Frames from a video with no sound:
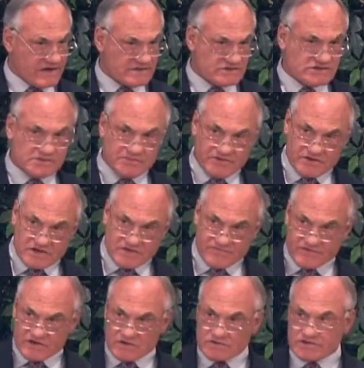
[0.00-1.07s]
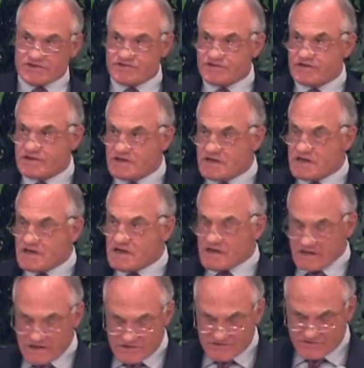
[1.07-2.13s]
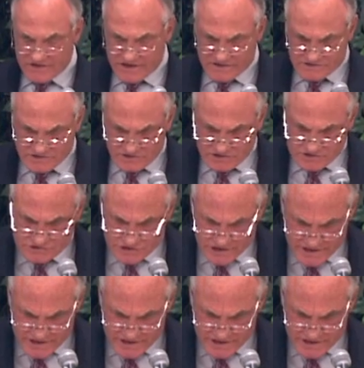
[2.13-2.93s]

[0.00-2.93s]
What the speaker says: out some of the difficulties, and it stands a good